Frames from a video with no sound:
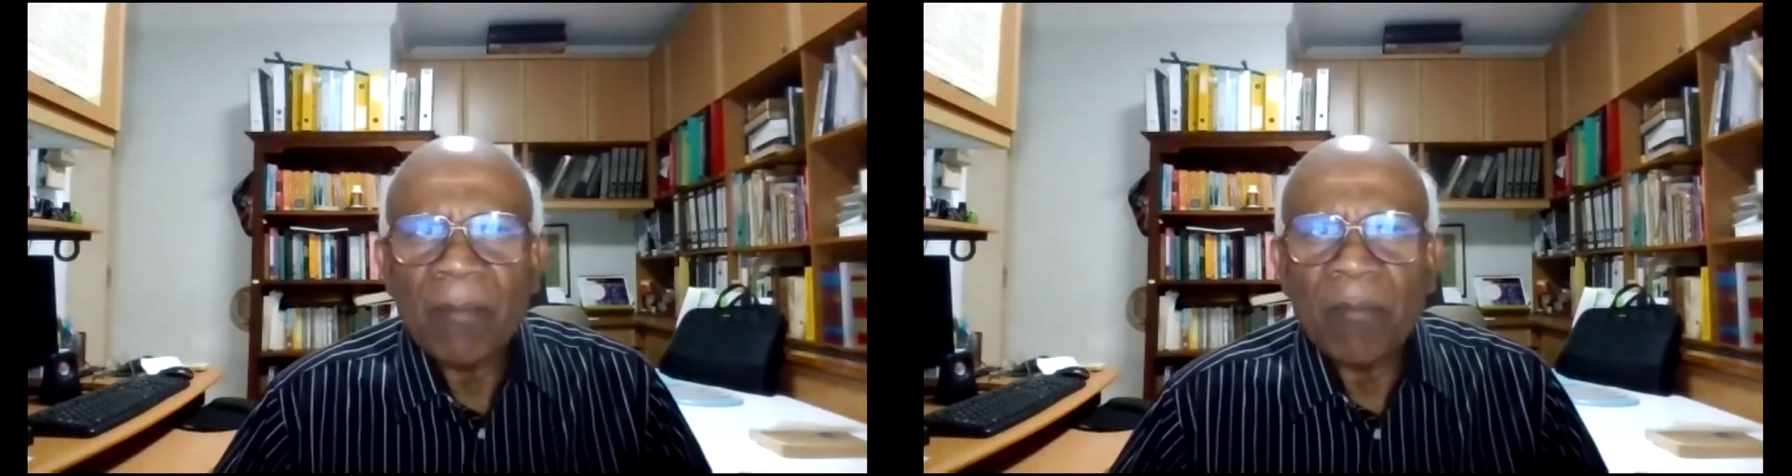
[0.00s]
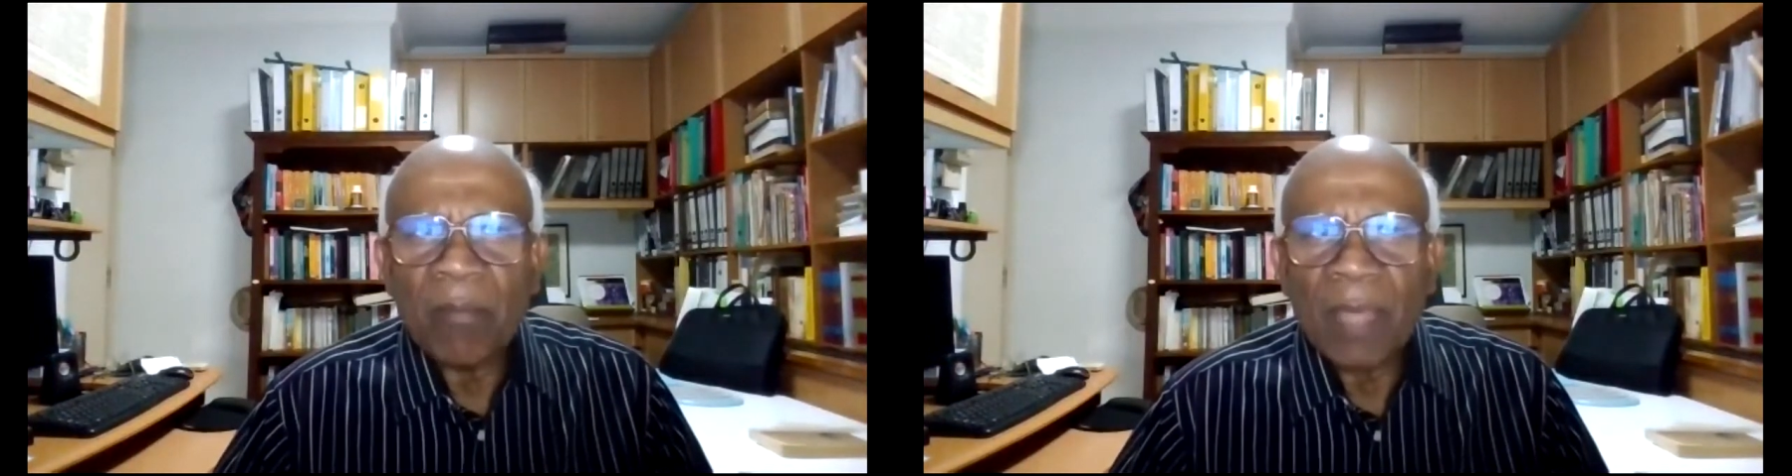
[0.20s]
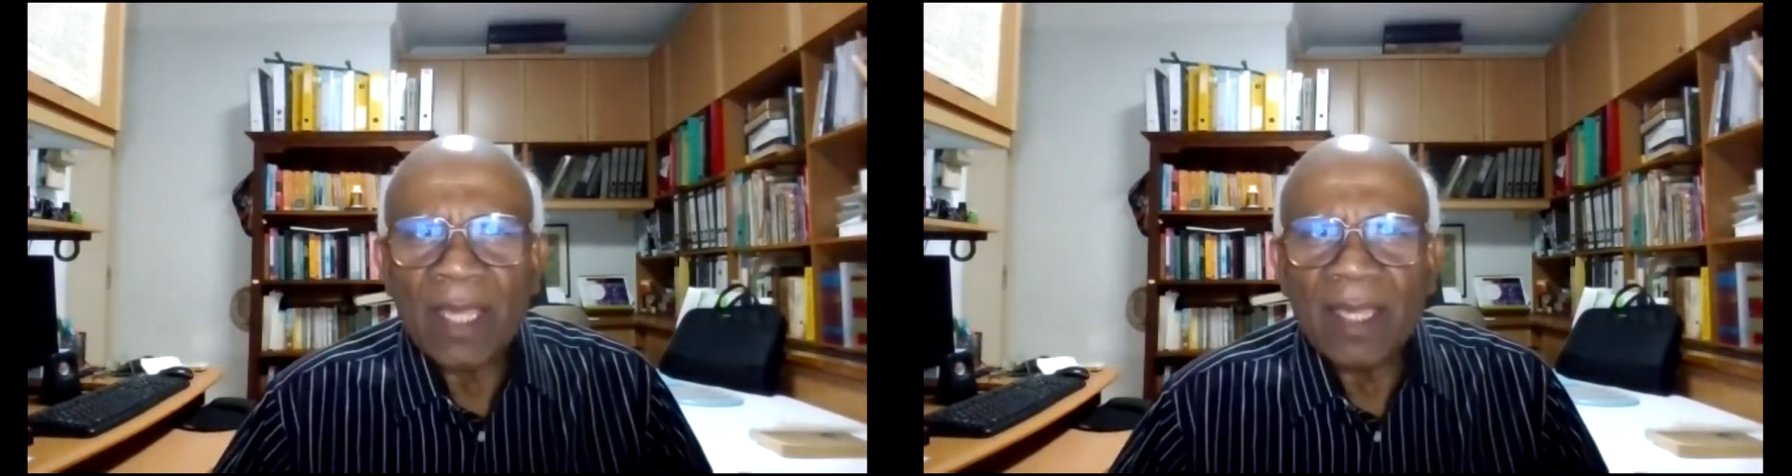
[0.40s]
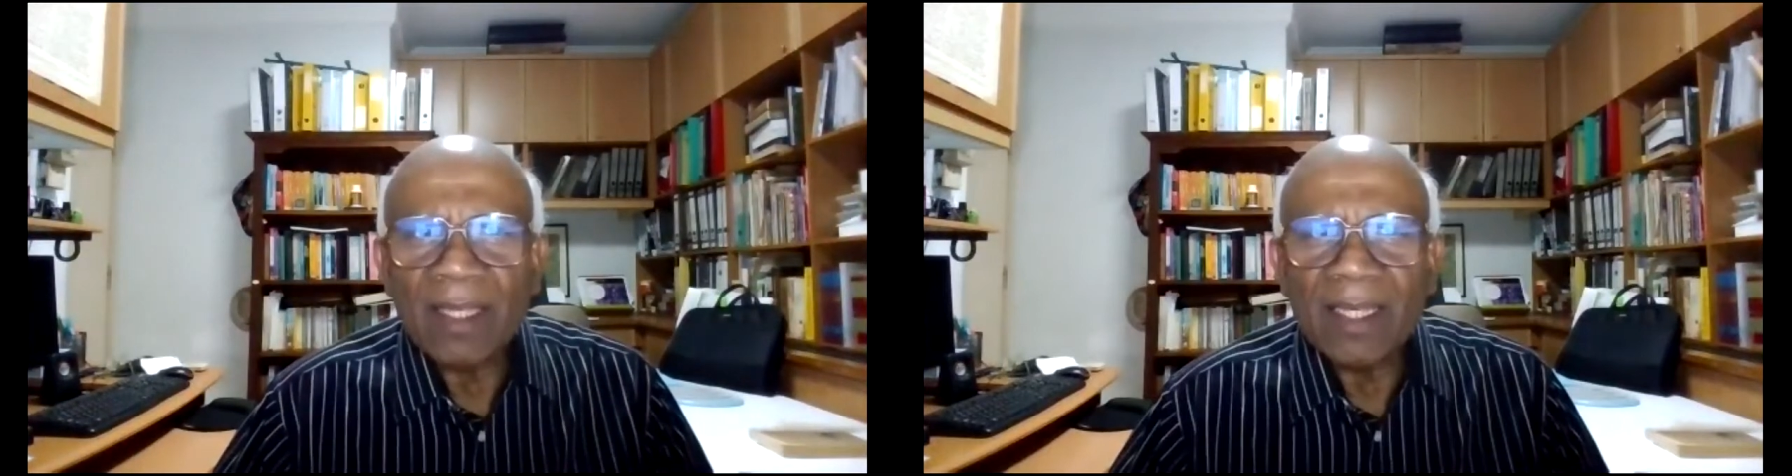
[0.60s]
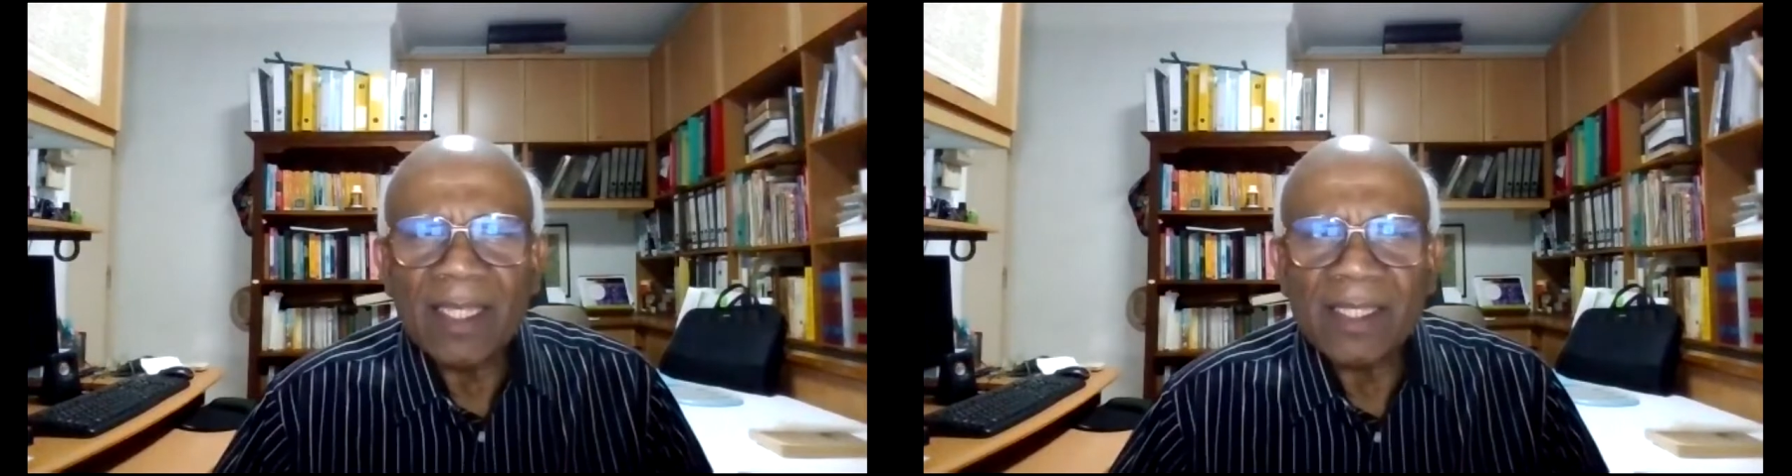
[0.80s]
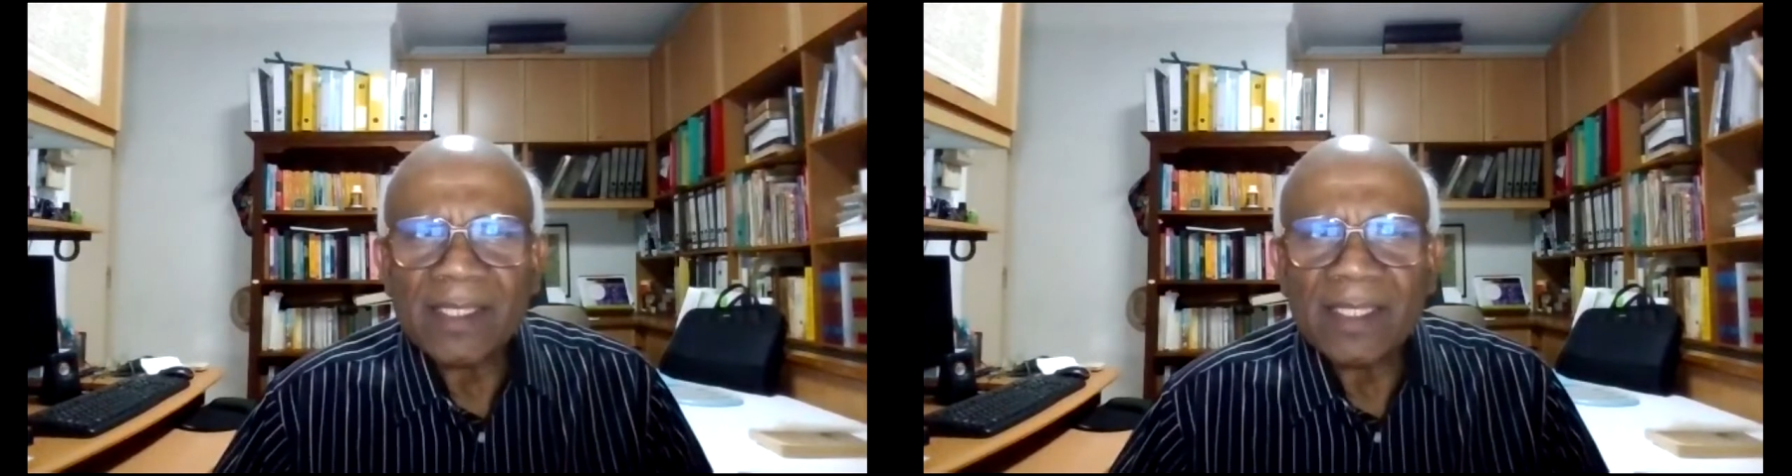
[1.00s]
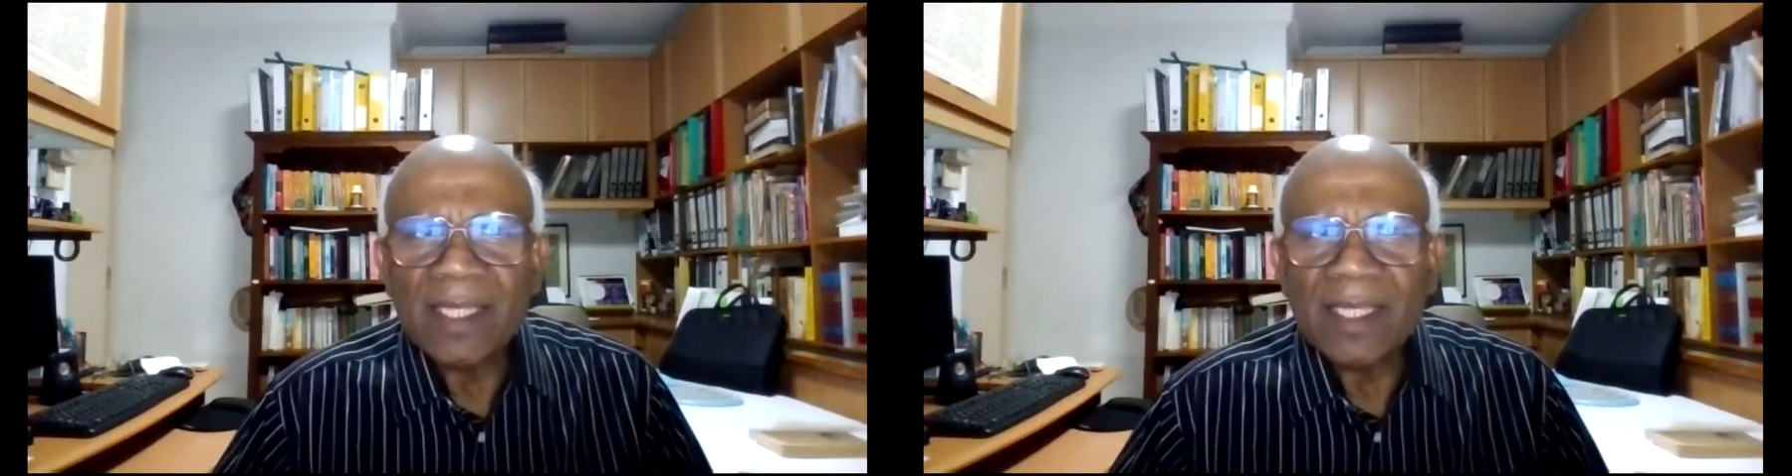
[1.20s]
manganese,